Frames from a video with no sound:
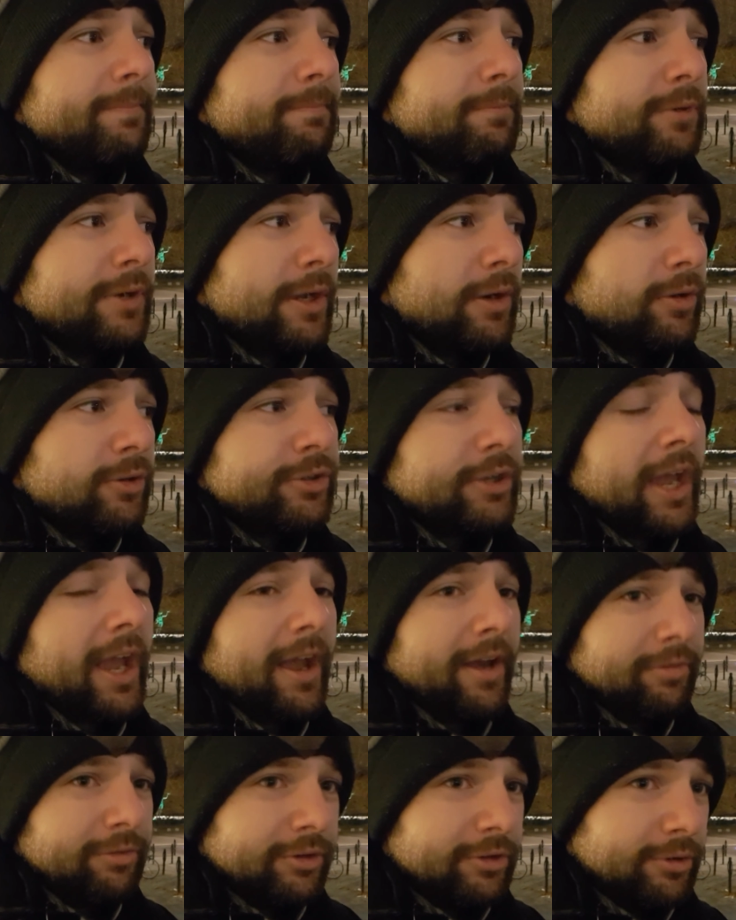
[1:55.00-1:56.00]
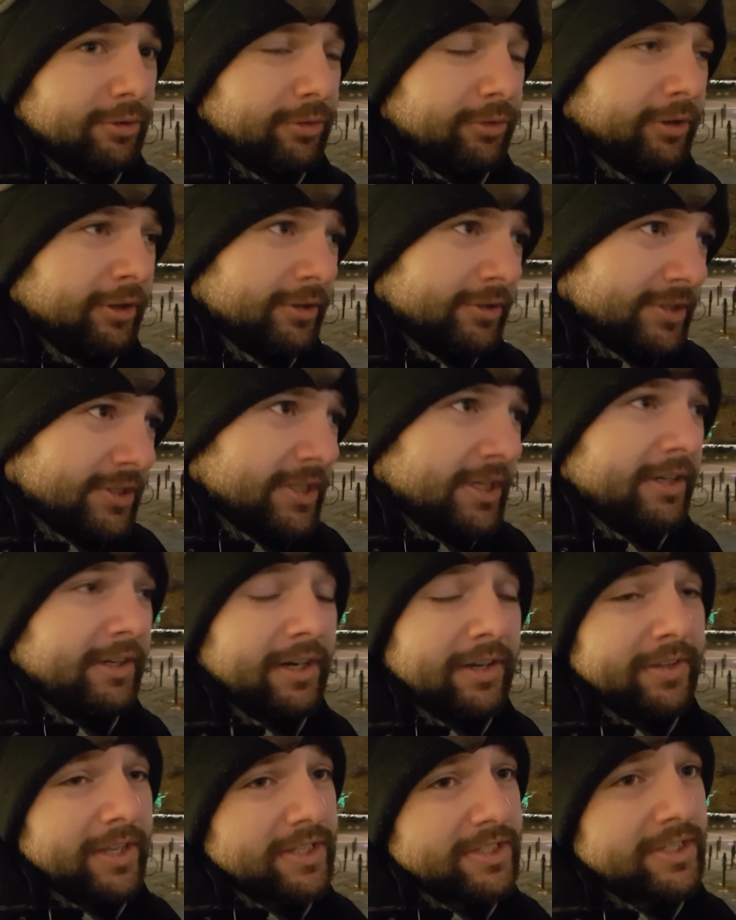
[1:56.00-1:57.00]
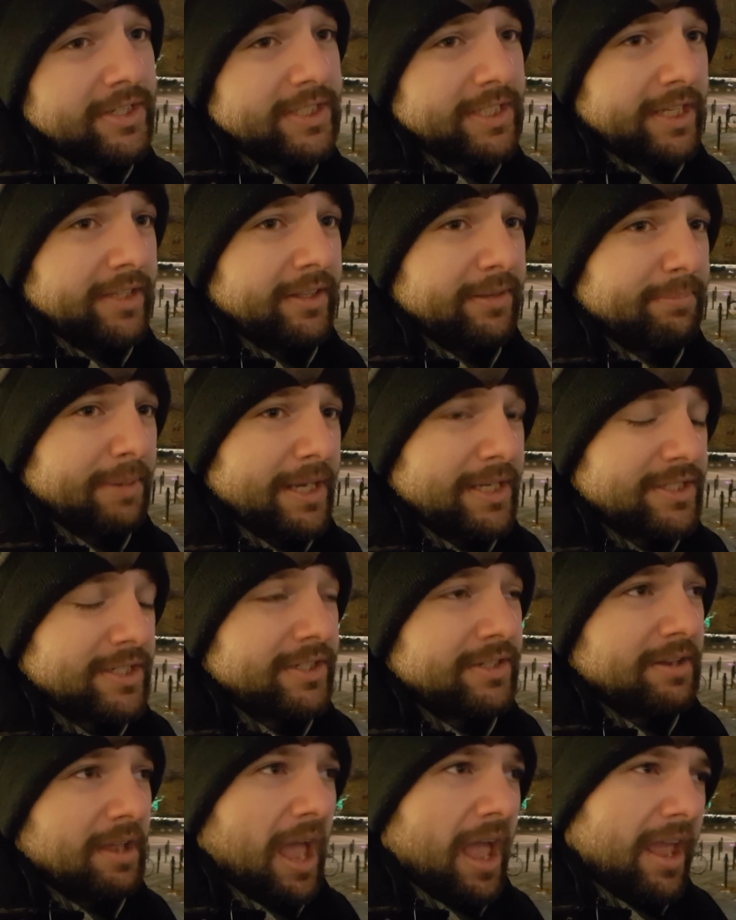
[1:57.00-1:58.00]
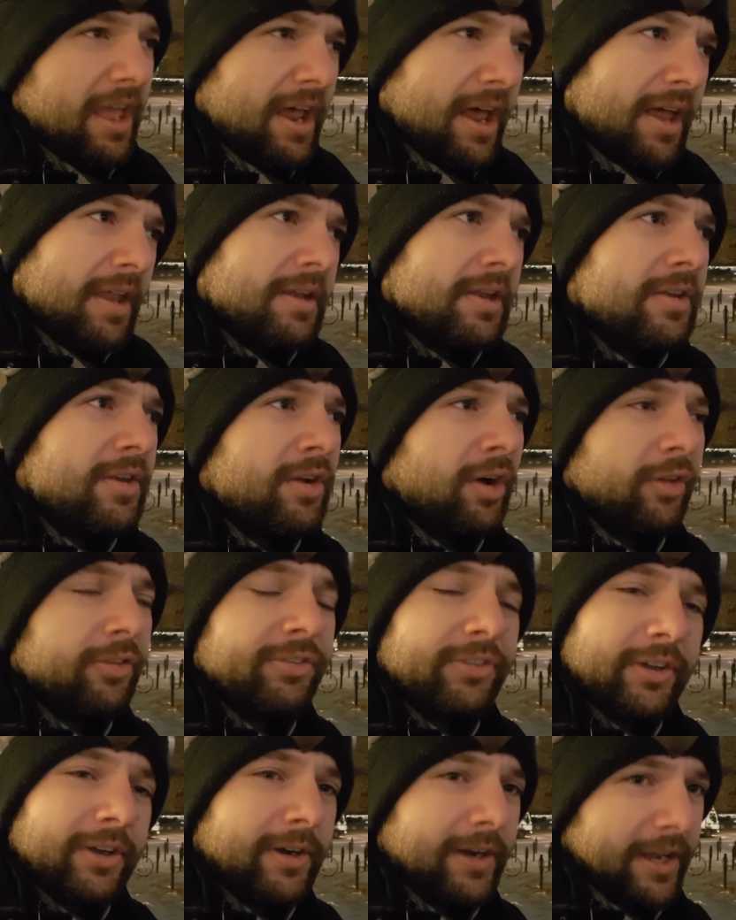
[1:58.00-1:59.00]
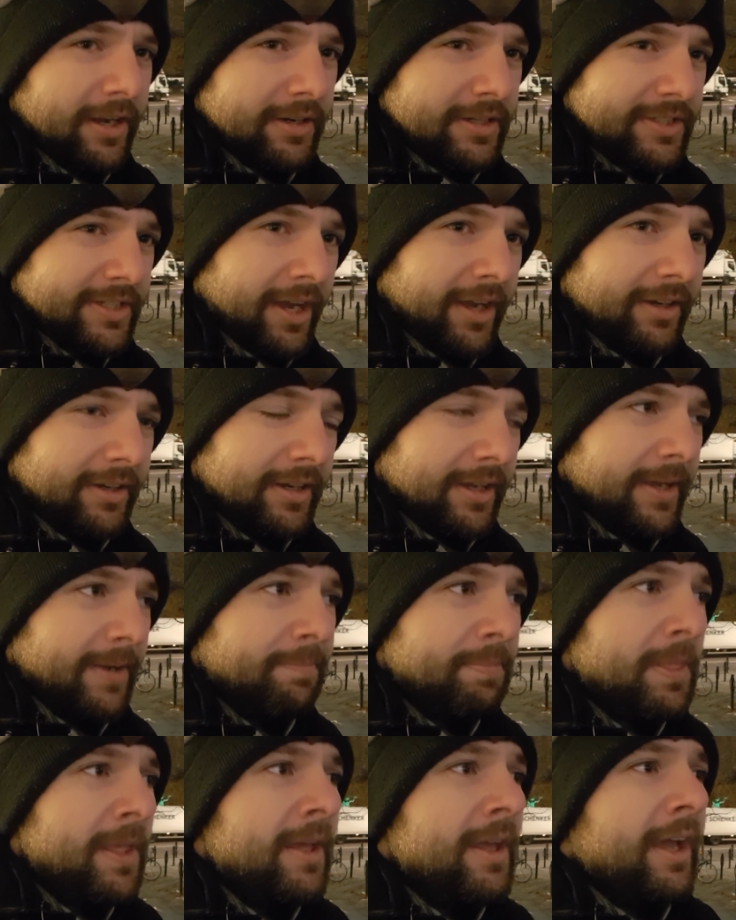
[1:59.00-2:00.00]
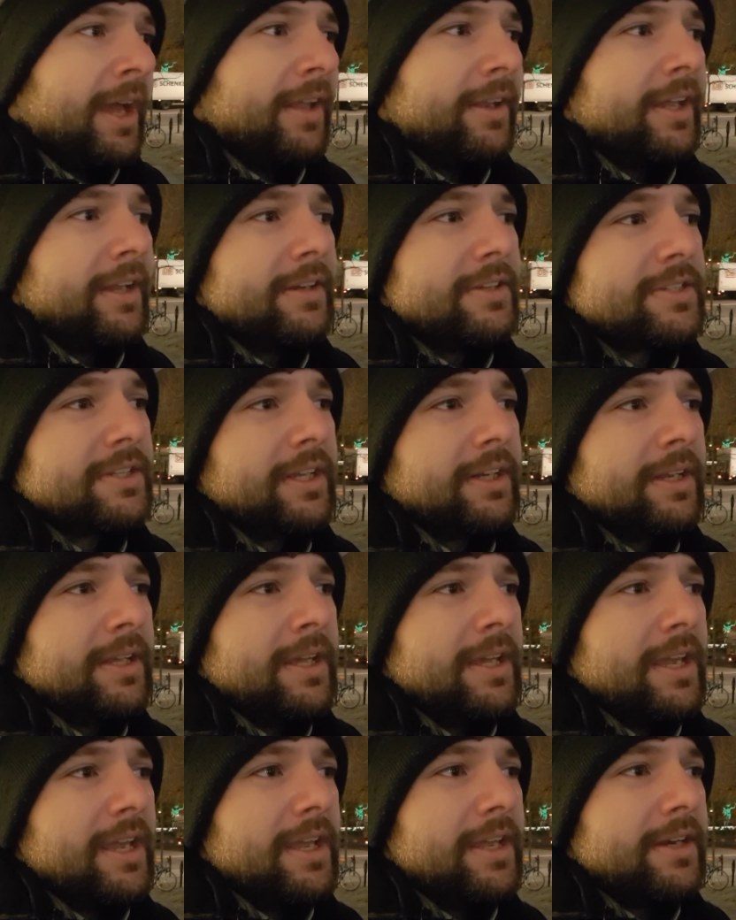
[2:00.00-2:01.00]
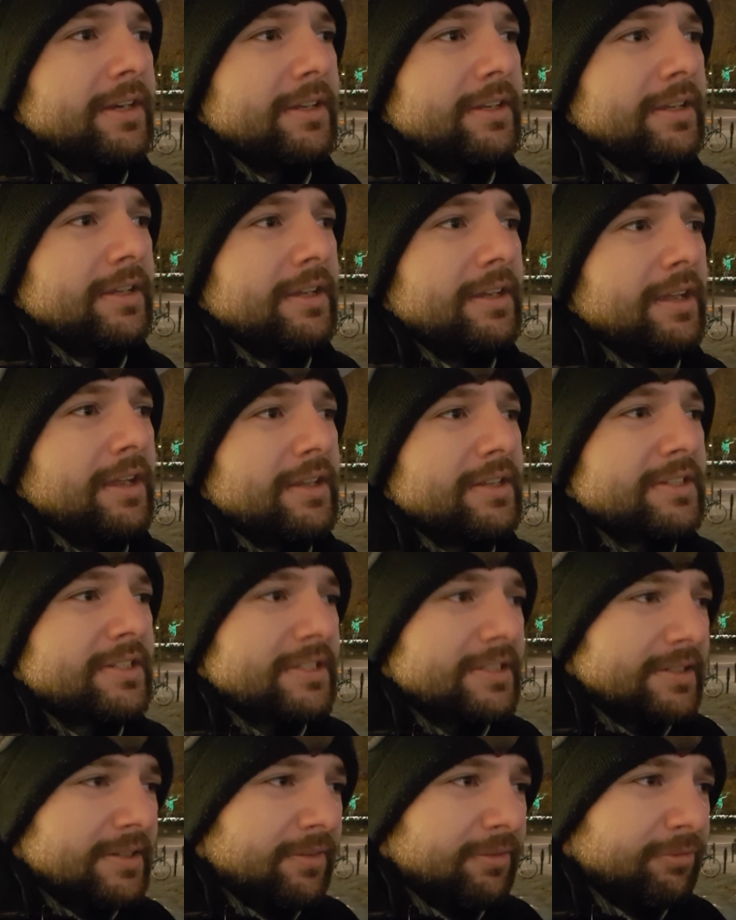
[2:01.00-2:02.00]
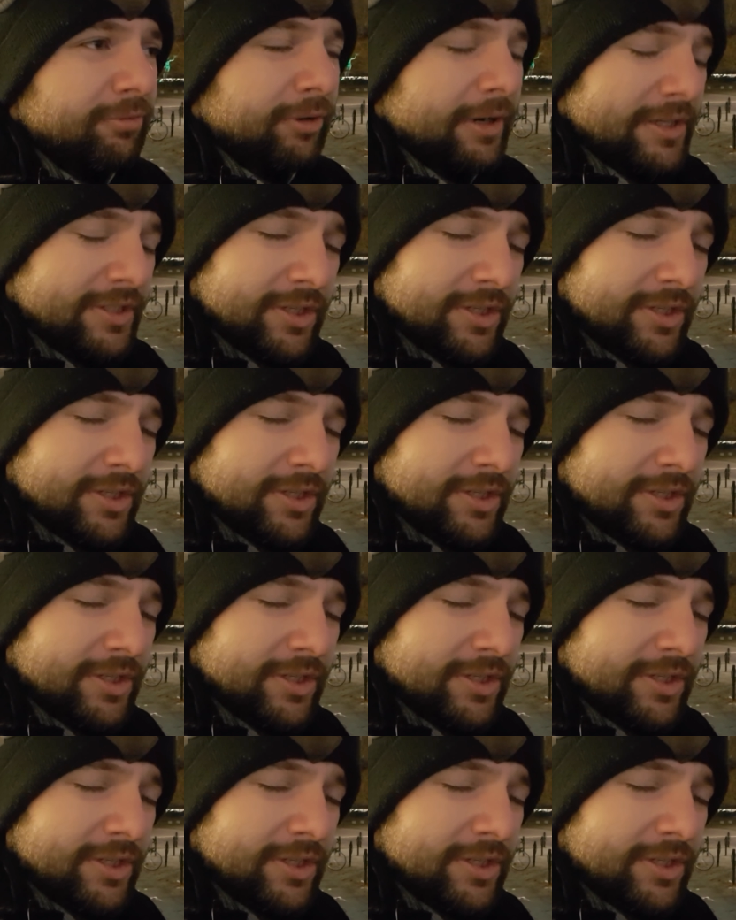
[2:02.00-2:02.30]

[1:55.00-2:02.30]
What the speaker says: we also have to consider, and that's the thing that makes it not the greatest idea, and that is that it's for a